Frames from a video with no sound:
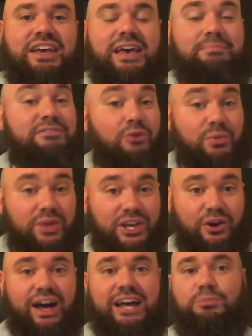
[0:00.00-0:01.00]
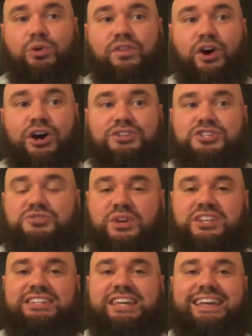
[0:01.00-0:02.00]
And before we go ahead and move on, just
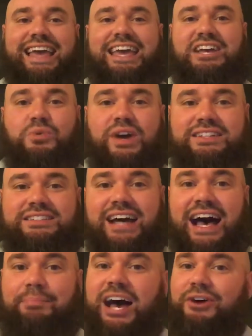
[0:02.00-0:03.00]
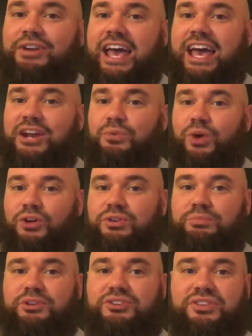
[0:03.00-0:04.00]
want to take a quick timeout and
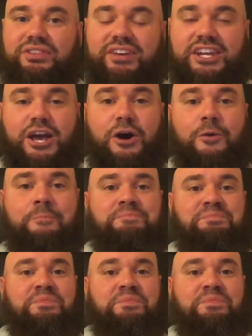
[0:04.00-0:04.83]
welcome you to the video.